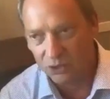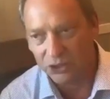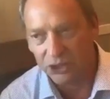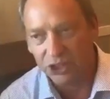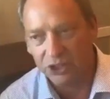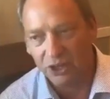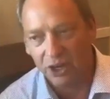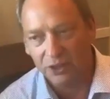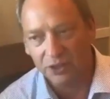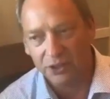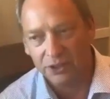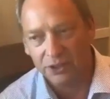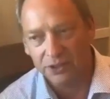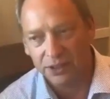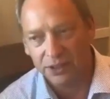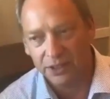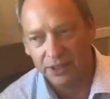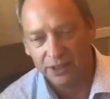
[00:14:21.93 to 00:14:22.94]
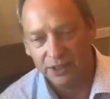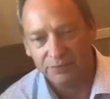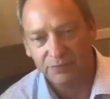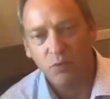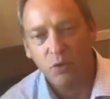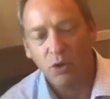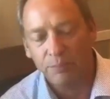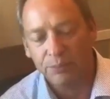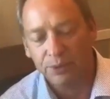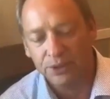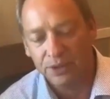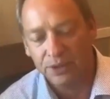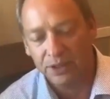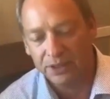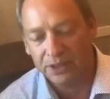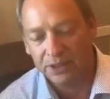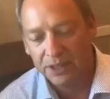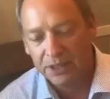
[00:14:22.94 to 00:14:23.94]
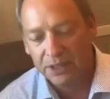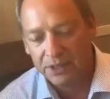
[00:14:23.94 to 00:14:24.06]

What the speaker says: cookie cutter formula,